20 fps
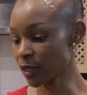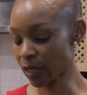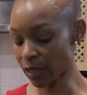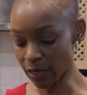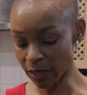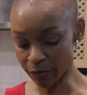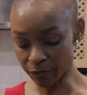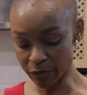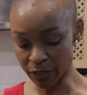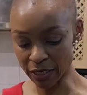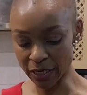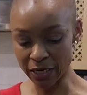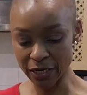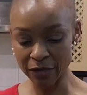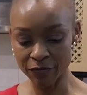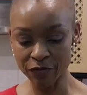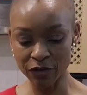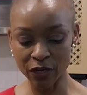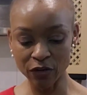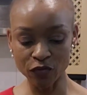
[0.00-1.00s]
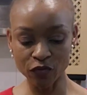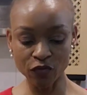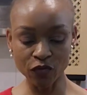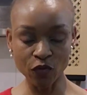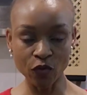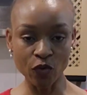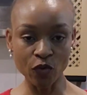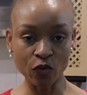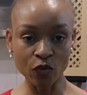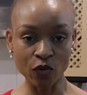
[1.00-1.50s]
And I'm glad I've got
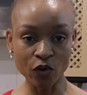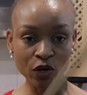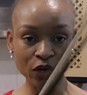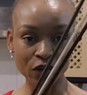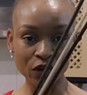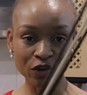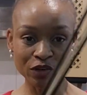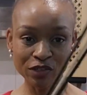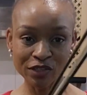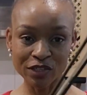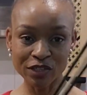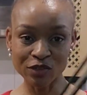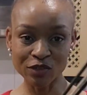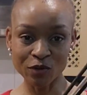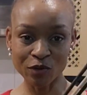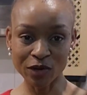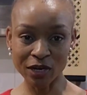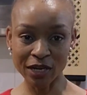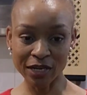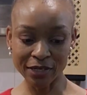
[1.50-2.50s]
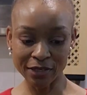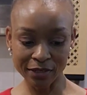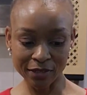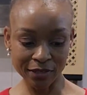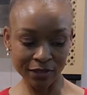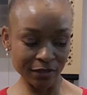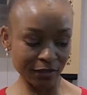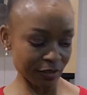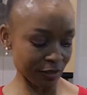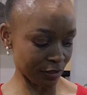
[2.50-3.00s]
4, because that's all I
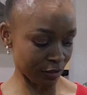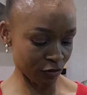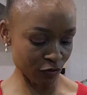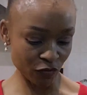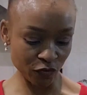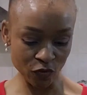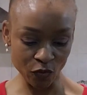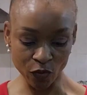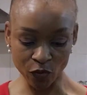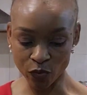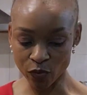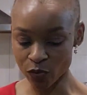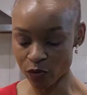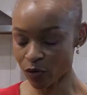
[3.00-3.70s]
need is 4.